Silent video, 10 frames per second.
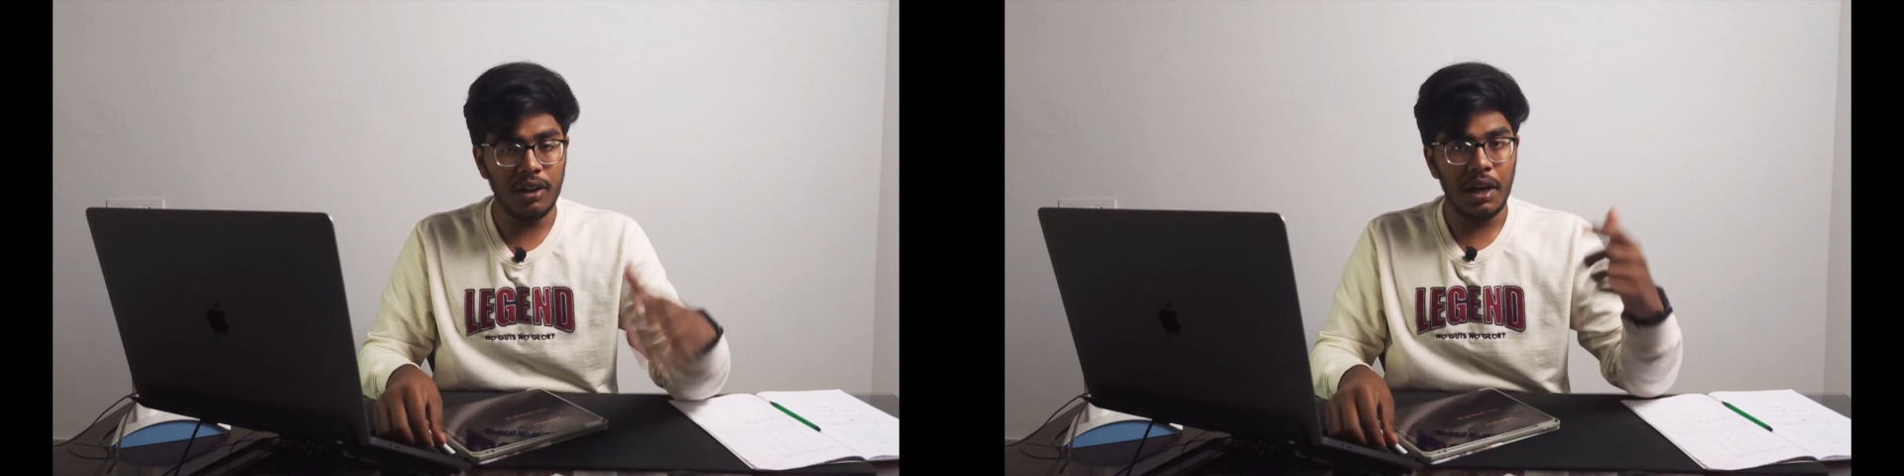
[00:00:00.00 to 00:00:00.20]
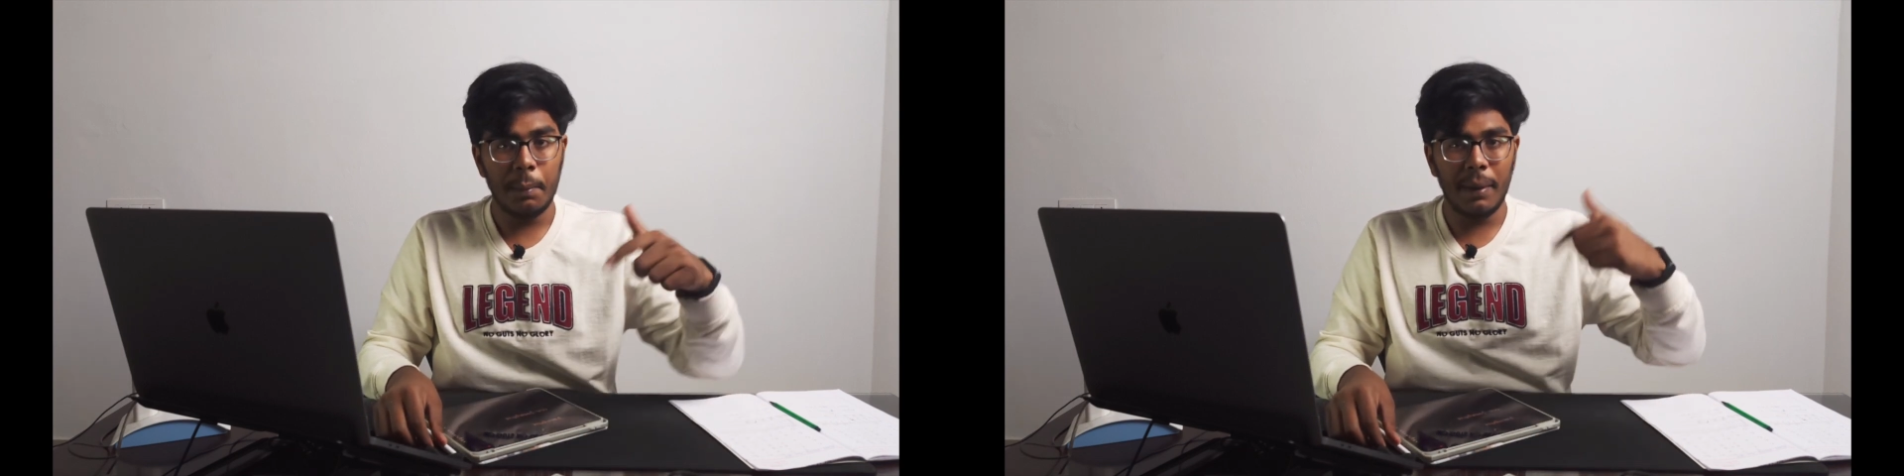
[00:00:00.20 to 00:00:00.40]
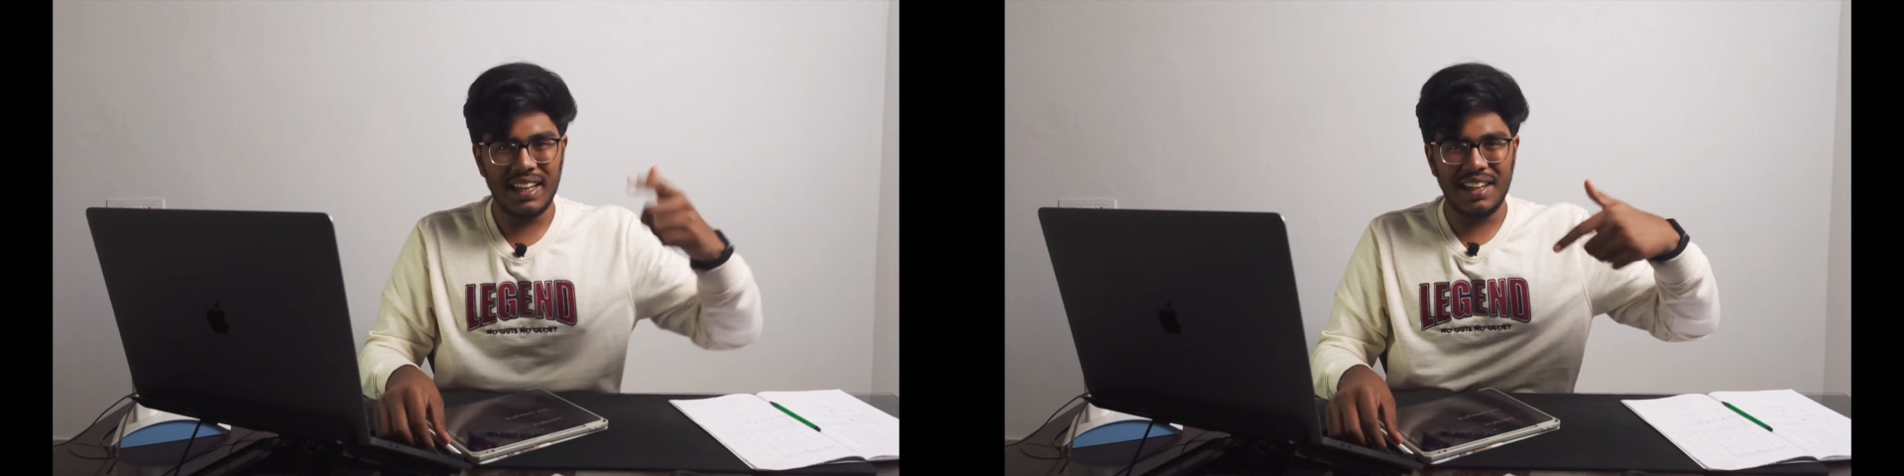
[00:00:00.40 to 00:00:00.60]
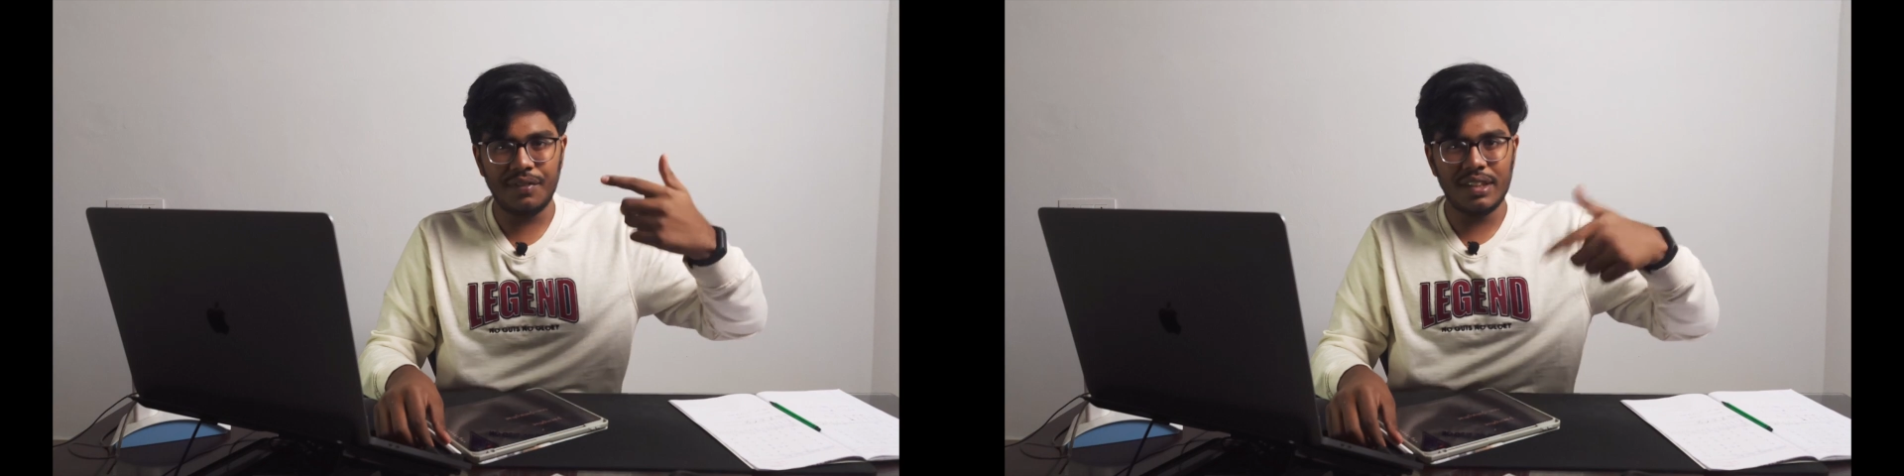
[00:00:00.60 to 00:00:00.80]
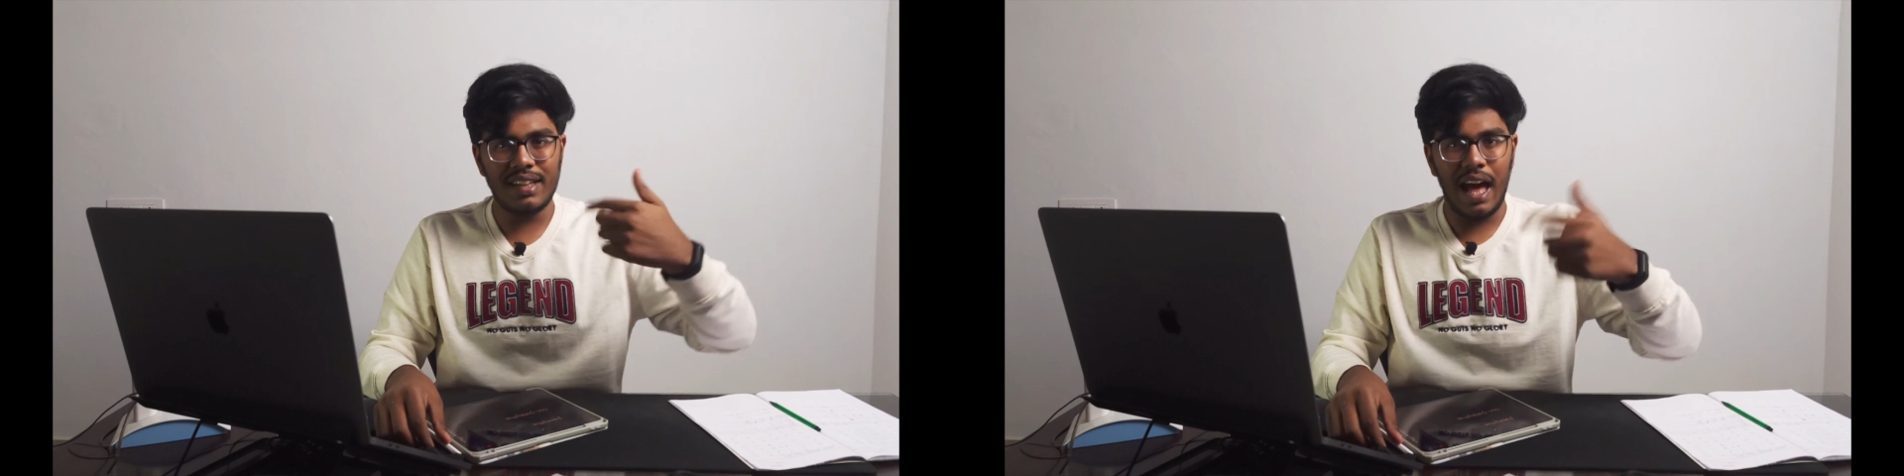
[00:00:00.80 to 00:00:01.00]
but if
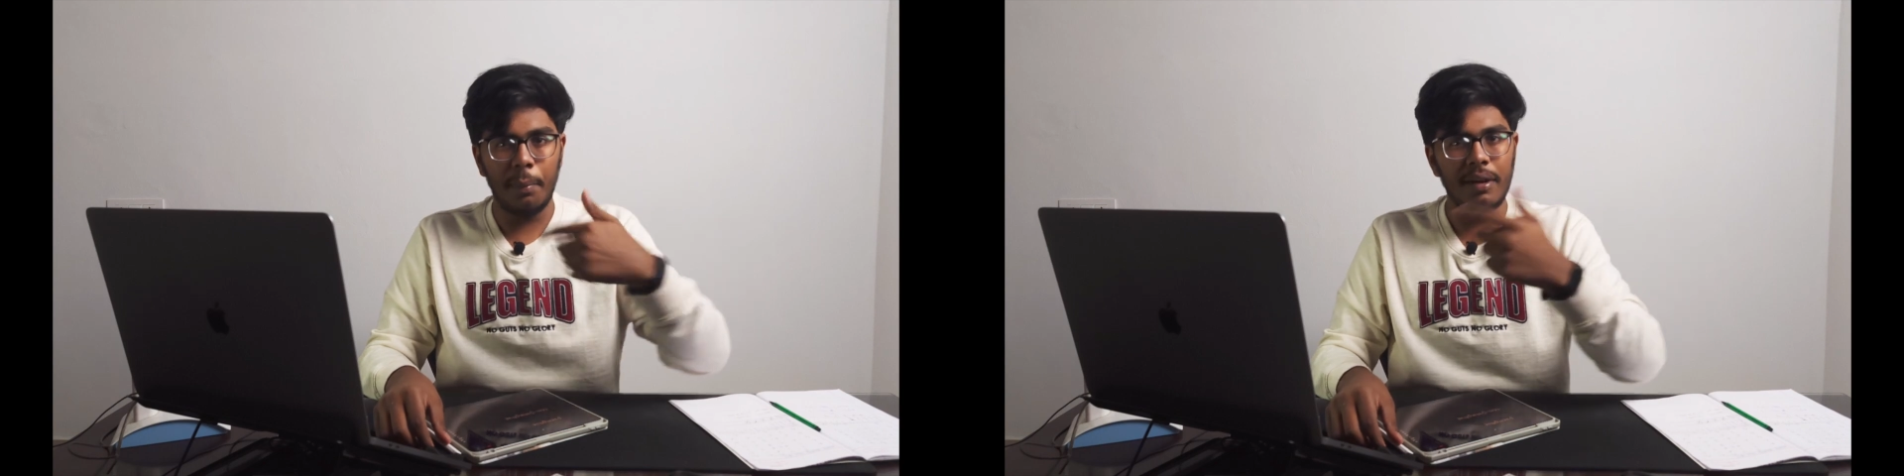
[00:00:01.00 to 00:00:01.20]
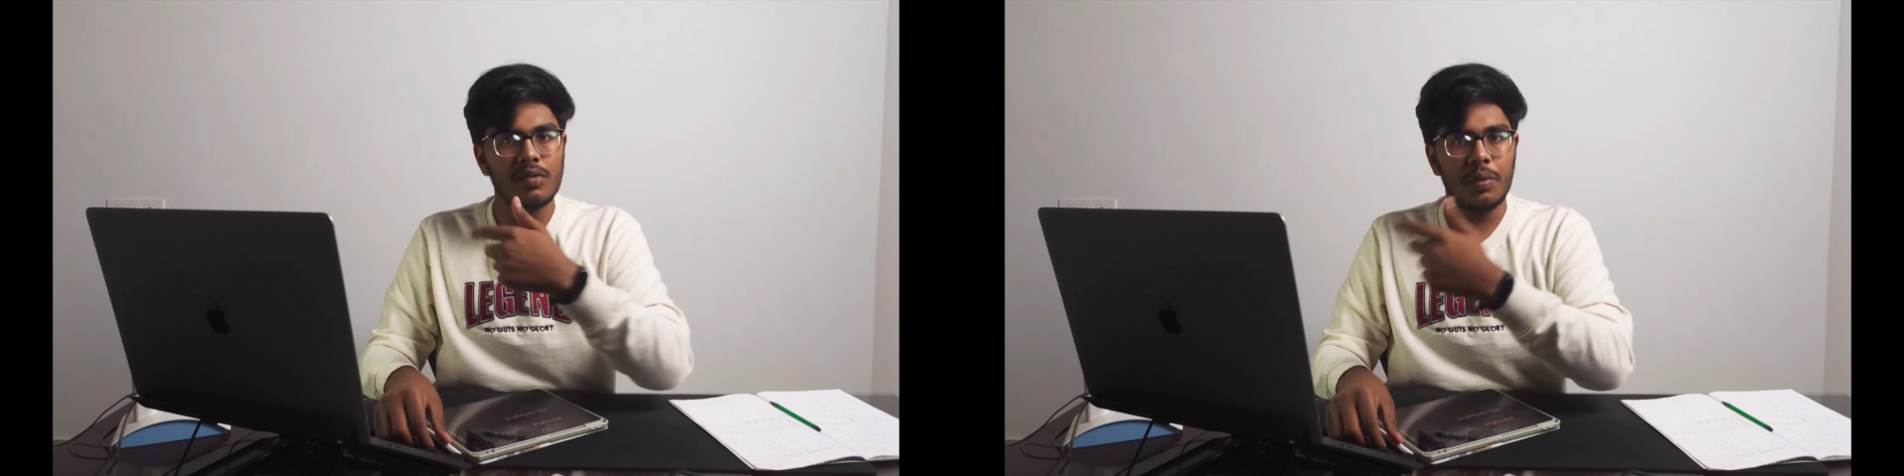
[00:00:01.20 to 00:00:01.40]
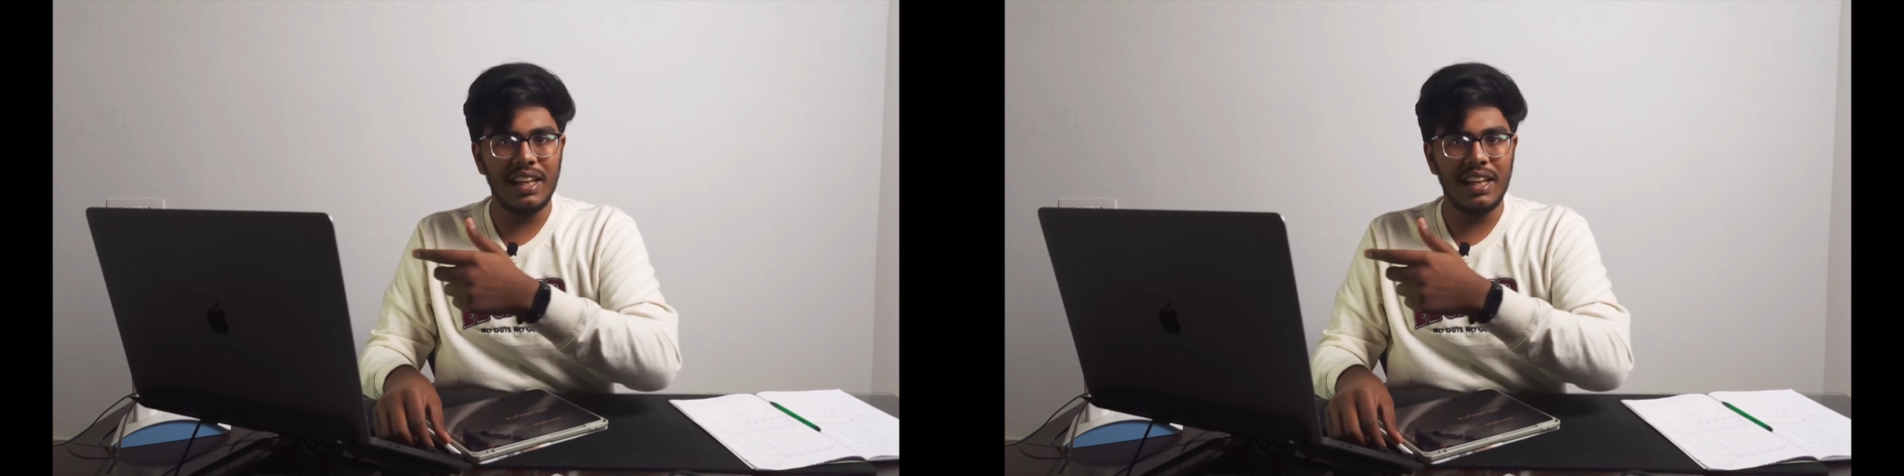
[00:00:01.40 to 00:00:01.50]
this happens very